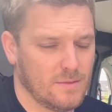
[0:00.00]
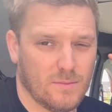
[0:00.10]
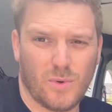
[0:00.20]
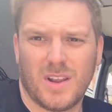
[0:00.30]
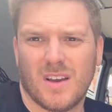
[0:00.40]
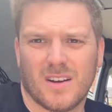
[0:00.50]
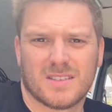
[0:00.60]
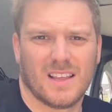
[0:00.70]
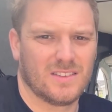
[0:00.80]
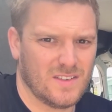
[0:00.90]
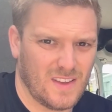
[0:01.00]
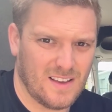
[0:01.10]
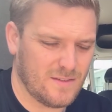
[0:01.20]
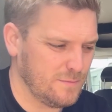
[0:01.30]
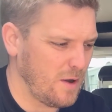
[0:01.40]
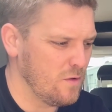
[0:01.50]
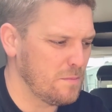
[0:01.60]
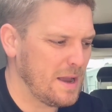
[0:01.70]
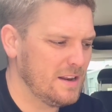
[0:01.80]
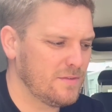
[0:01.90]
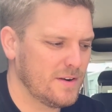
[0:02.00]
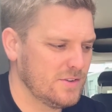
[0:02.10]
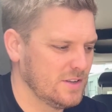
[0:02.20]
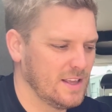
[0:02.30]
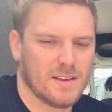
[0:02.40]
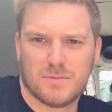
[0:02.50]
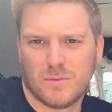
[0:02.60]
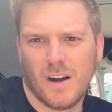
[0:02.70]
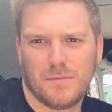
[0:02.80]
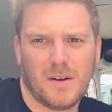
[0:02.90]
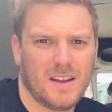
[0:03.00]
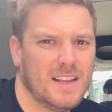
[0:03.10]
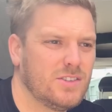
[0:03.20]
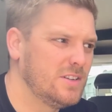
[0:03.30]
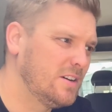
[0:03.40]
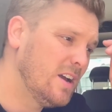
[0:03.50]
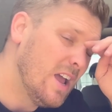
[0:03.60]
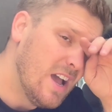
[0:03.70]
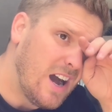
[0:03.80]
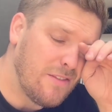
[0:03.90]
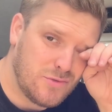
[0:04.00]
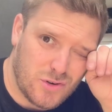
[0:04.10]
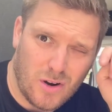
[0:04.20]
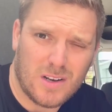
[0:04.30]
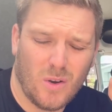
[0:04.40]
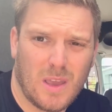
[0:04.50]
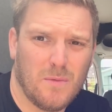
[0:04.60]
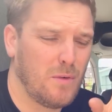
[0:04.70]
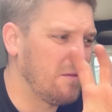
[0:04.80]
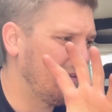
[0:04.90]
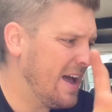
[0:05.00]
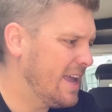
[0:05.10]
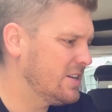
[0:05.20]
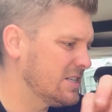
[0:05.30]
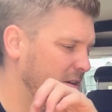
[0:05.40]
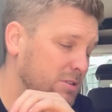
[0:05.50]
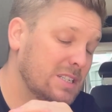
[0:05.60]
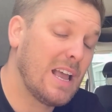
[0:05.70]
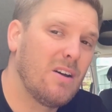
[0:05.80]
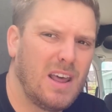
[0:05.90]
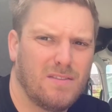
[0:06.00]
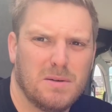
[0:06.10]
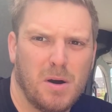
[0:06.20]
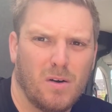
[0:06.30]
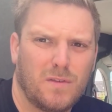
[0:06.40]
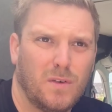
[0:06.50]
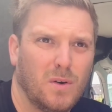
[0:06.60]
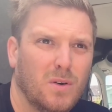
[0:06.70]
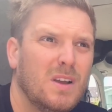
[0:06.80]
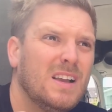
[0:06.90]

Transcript: What do you guys think? Do you think I've overpaid for it? Do you think it was worth buying it? Do you not? I've tried looking for one for ages. I was set on having a Mark IV.